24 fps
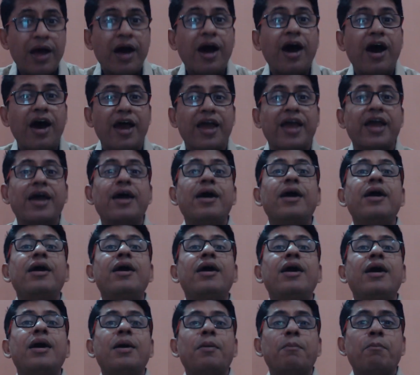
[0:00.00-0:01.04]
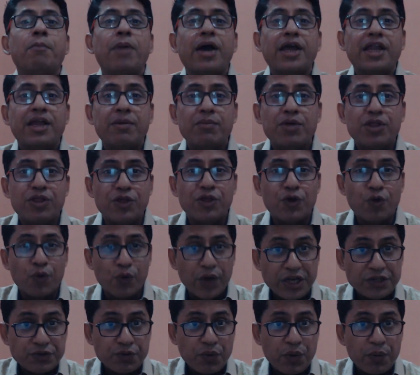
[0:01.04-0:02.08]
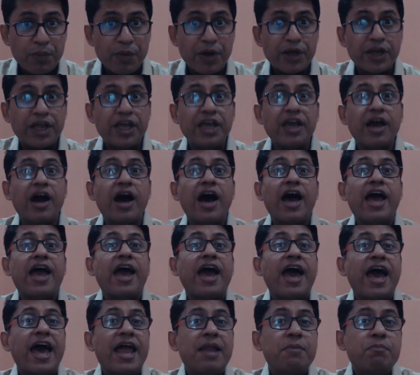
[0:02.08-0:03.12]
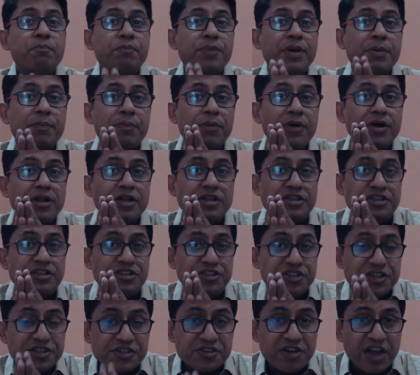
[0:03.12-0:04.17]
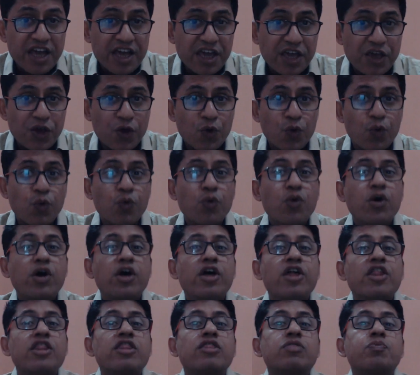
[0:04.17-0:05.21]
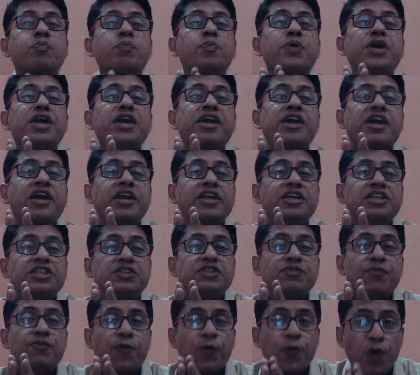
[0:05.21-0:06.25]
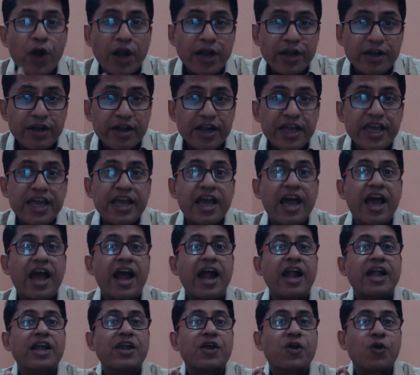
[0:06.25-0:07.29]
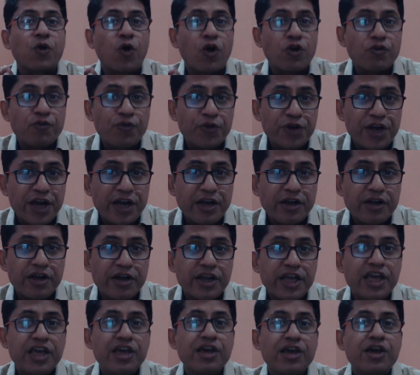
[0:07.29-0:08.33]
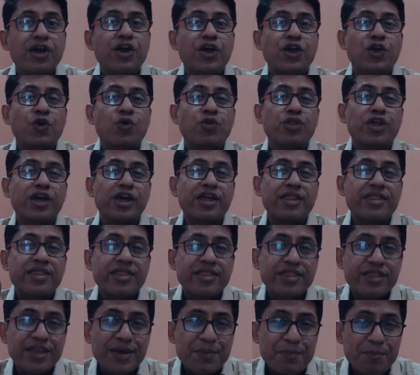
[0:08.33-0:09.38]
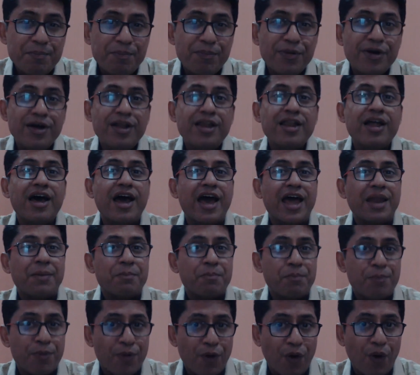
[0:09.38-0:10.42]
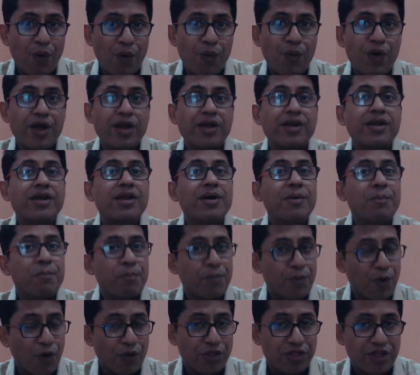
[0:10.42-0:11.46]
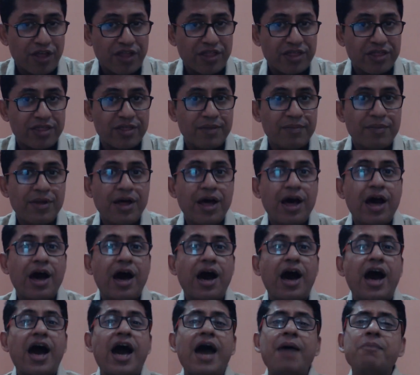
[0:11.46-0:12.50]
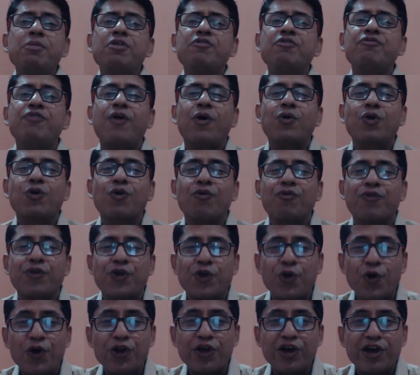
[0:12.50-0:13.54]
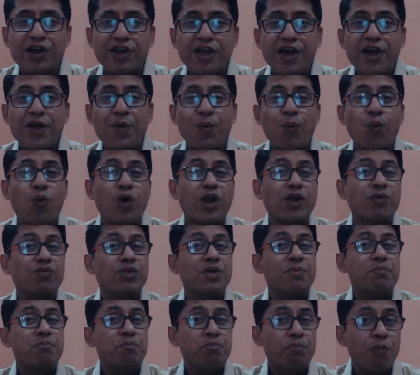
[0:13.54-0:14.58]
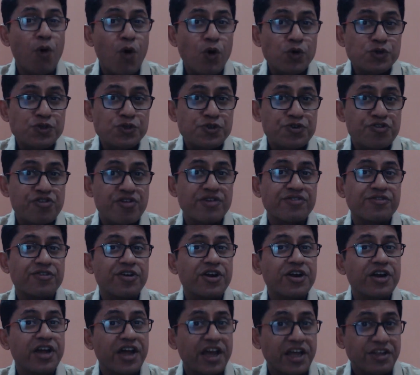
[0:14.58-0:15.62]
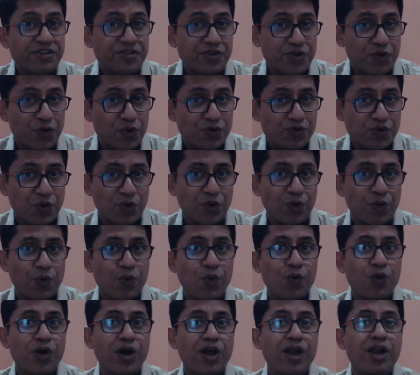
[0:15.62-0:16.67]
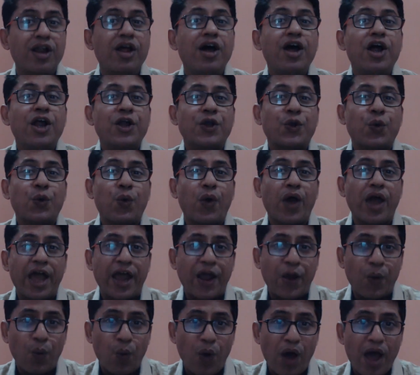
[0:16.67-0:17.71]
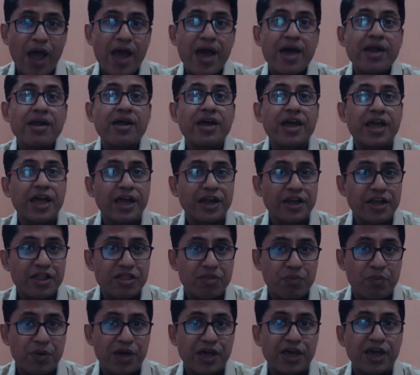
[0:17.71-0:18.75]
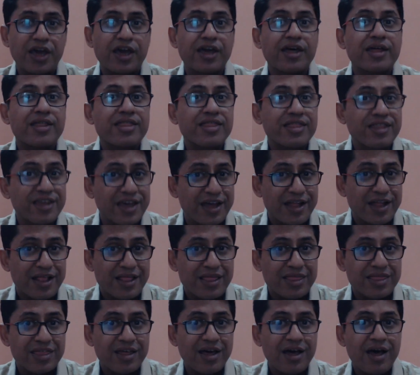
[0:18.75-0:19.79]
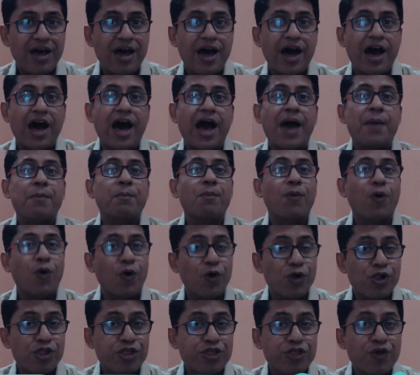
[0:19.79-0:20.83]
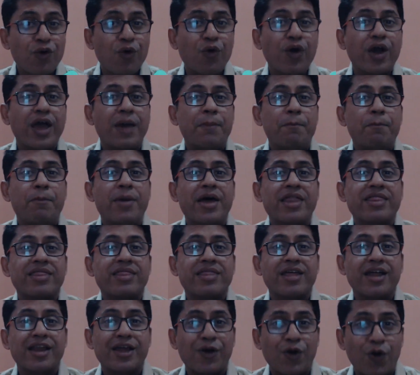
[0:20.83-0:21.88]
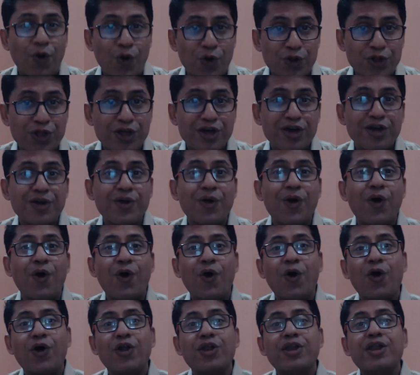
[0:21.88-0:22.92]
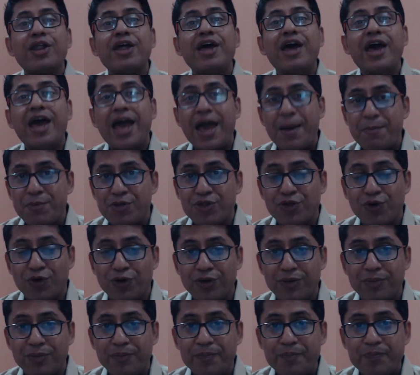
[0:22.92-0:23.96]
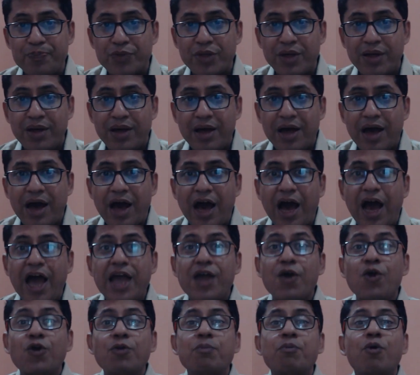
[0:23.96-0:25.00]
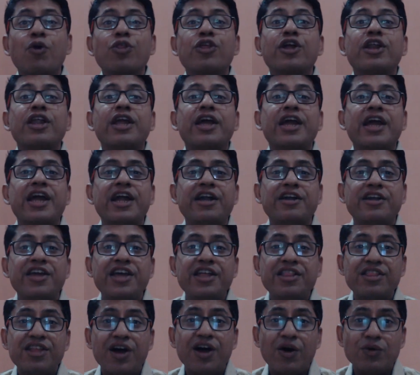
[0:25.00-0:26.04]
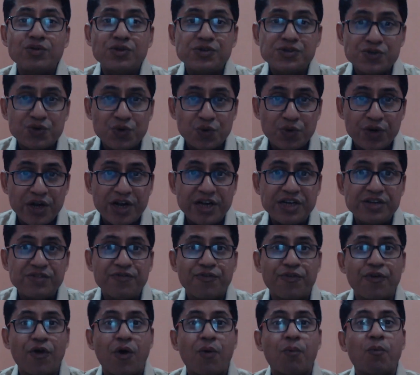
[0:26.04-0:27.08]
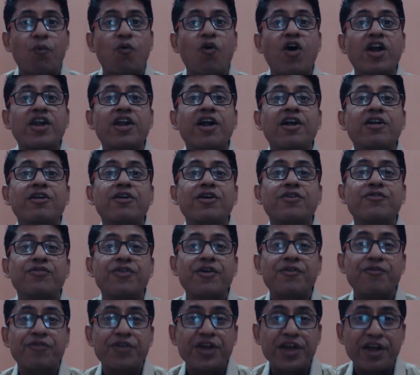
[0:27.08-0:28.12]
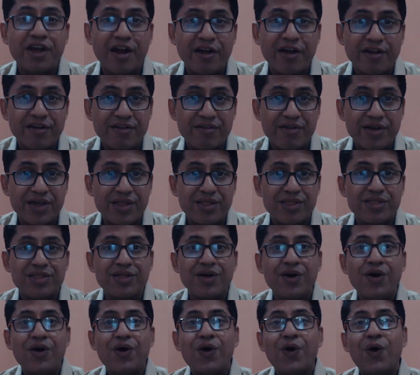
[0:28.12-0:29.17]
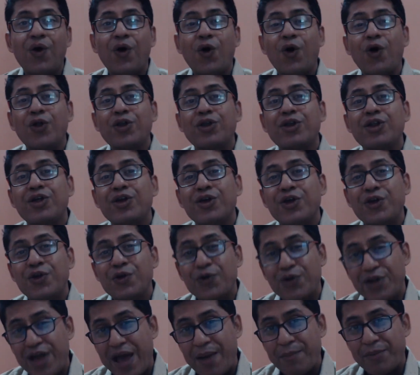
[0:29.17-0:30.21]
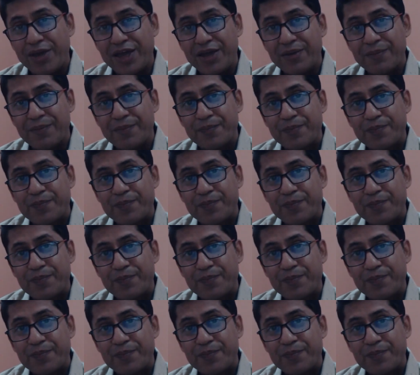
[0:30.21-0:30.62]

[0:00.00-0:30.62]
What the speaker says: Hi, my name is Yogesh Vermani. I help people just like you speak English fluently and confidently using a simple and proven process. I am the founder of Your Career, one of the most trusted institutes on Google to acquire English speaking skills. I am also a best-selling author on Amazon. I got more than 18,000 students from 150 countries on Udemy.